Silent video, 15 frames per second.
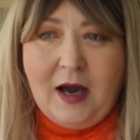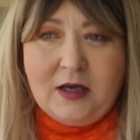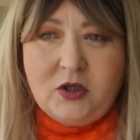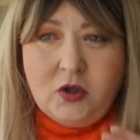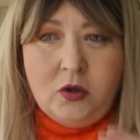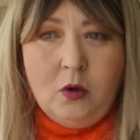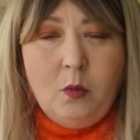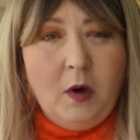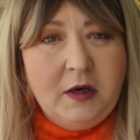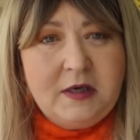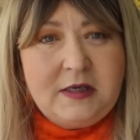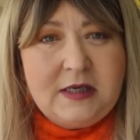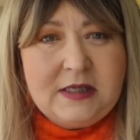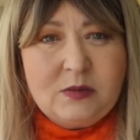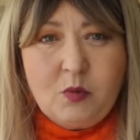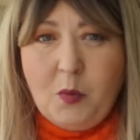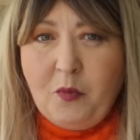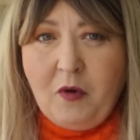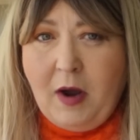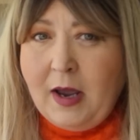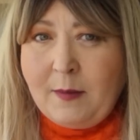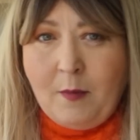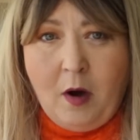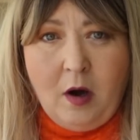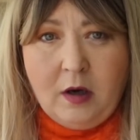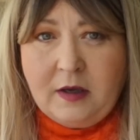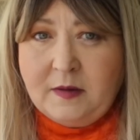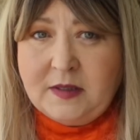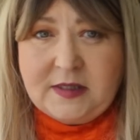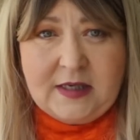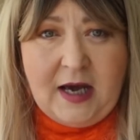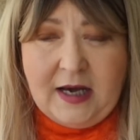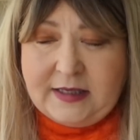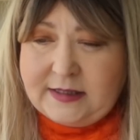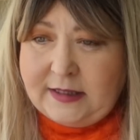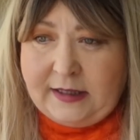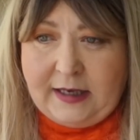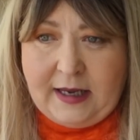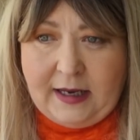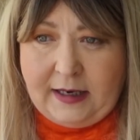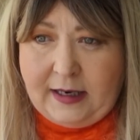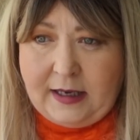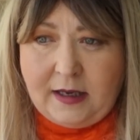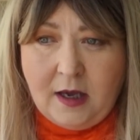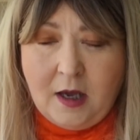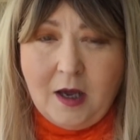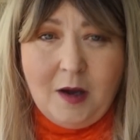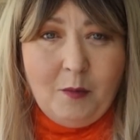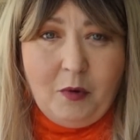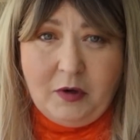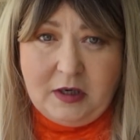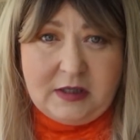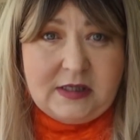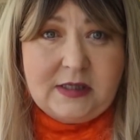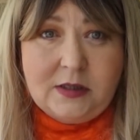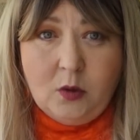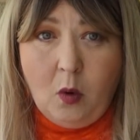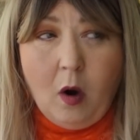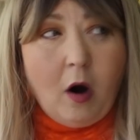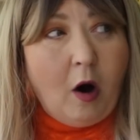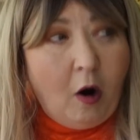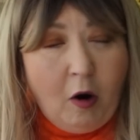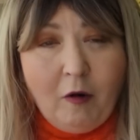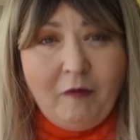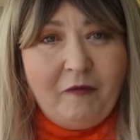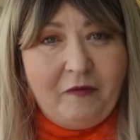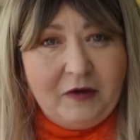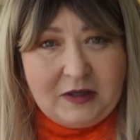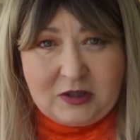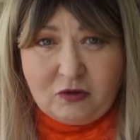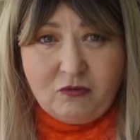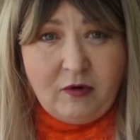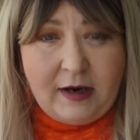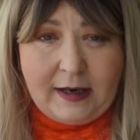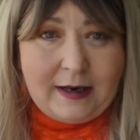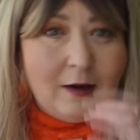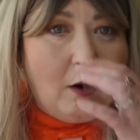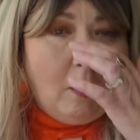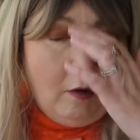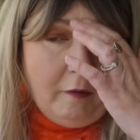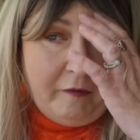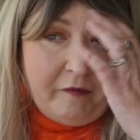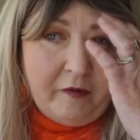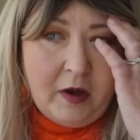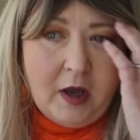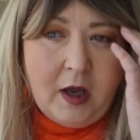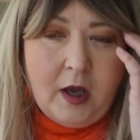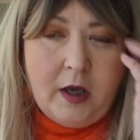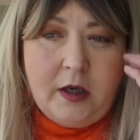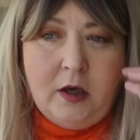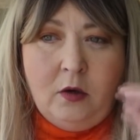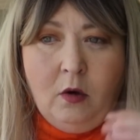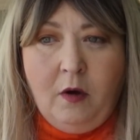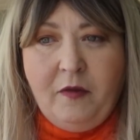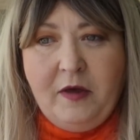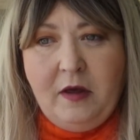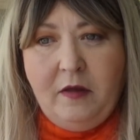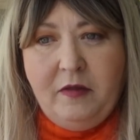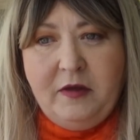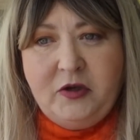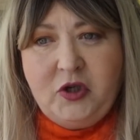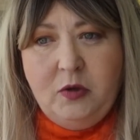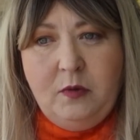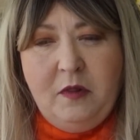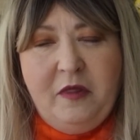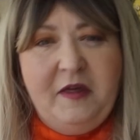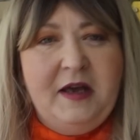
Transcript: I don't know what it is with Primark and the sizing lately, but it's so off. It's really off. You know, they're, they're doing